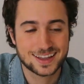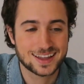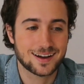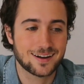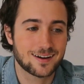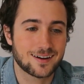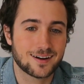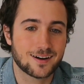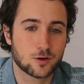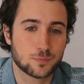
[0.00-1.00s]

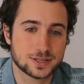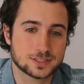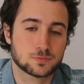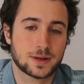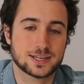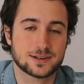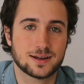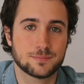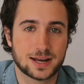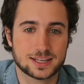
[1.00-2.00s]
our operations
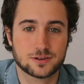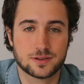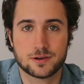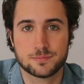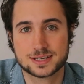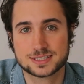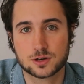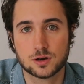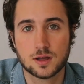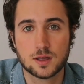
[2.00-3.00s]
manager there in Mexico,